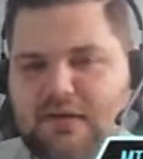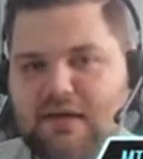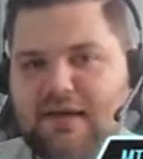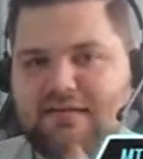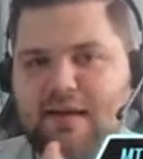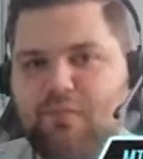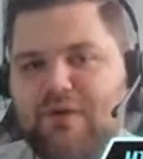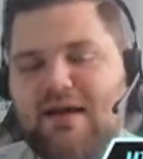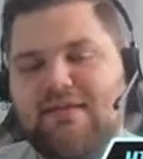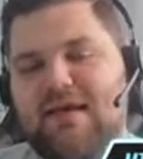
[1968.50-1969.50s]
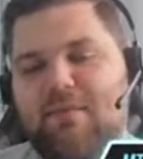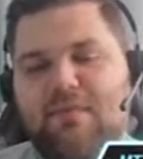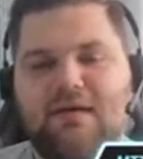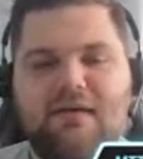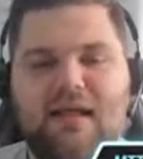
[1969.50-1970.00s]
Next up, we got them
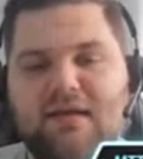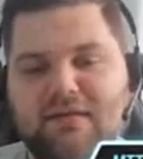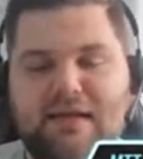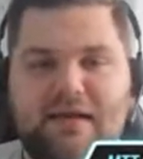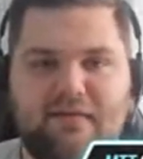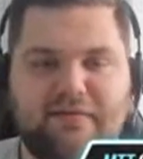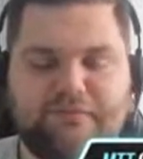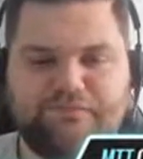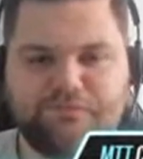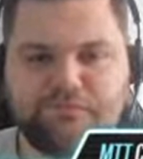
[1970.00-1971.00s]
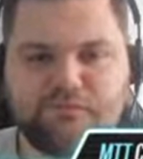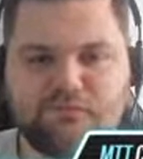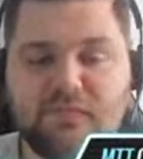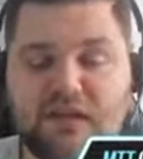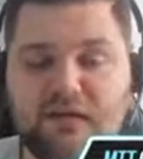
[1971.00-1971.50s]
calculators.
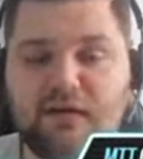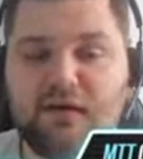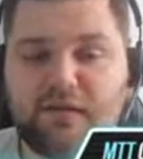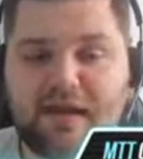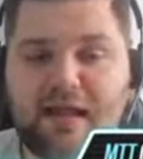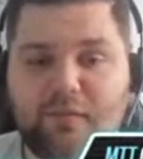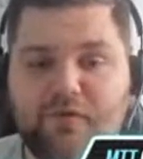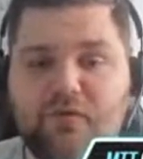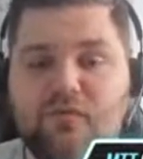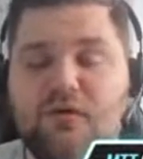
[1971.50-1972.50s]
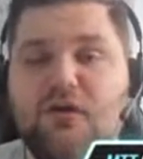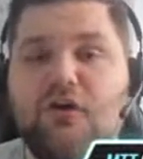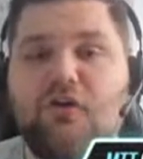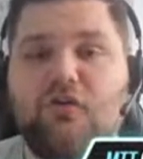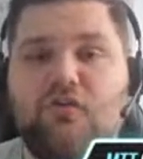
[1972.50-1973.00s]
They help you
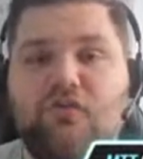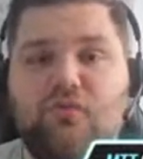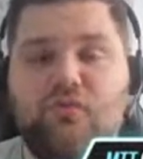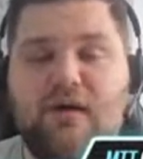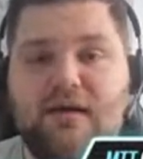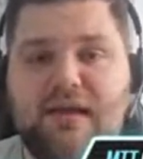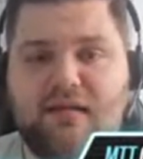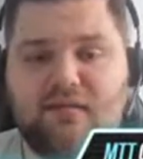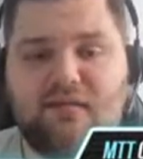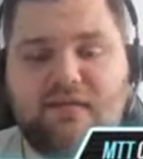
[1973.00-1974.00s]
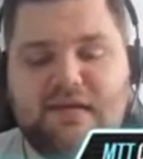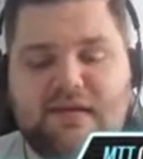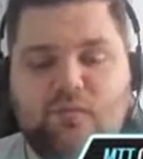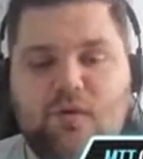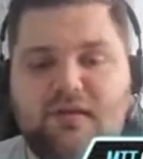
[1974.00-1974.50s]
to
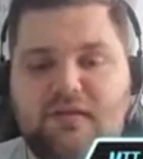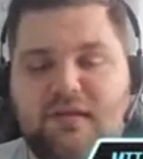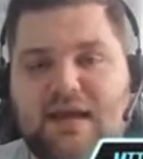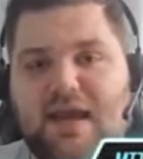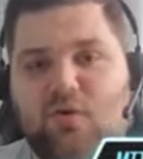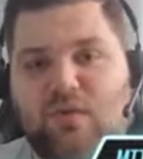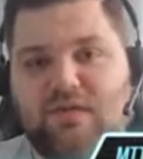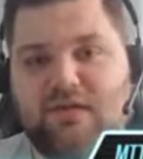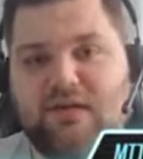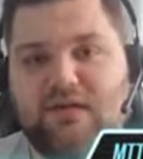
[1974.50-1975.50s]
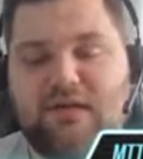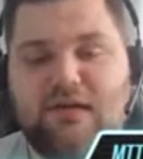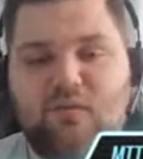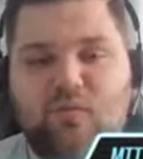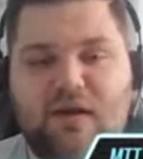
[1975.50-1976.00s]
see what equity
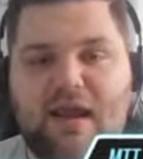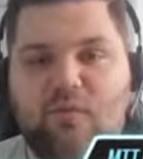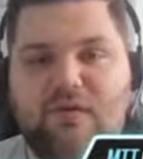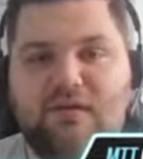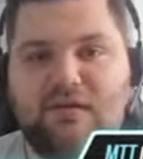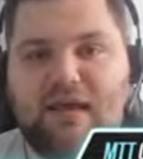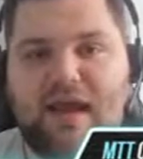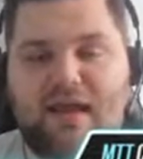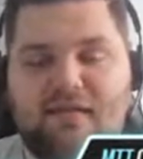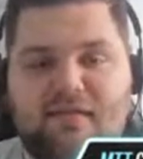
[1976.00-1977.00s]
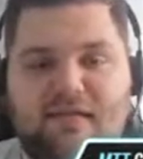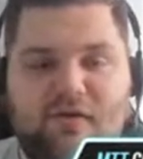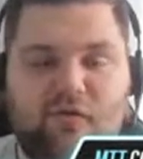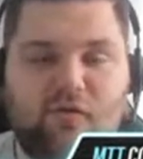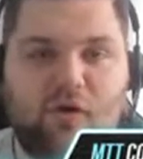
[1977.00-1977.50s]
hands
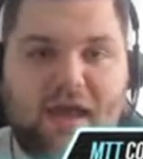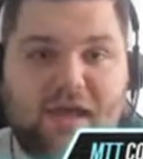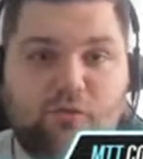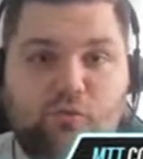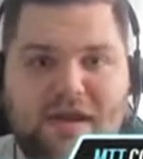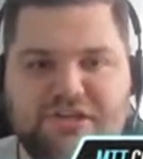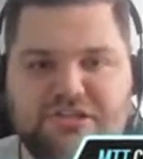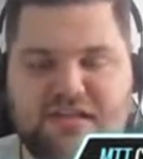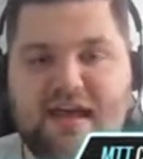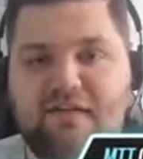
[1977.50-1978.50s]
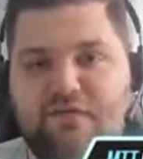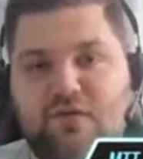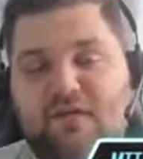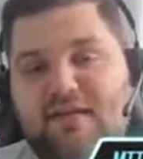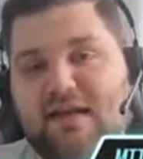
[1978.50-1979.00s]
or hand ranges have
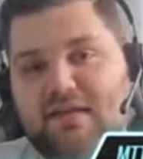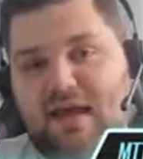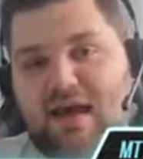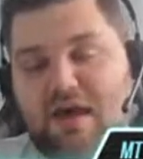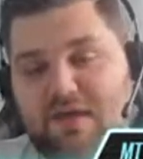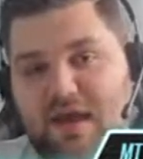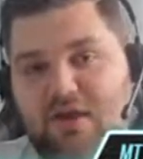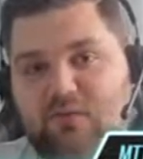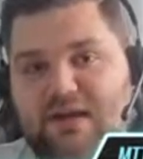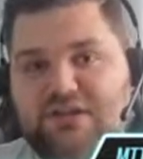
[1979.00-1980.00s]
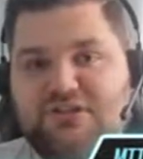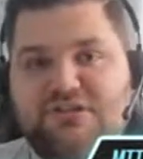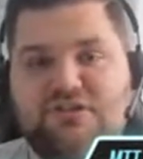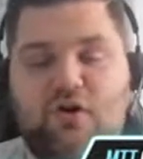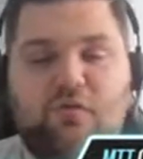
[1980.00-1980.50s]
versus other hand
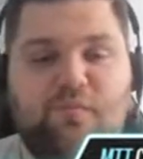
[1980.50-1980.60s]
ranges on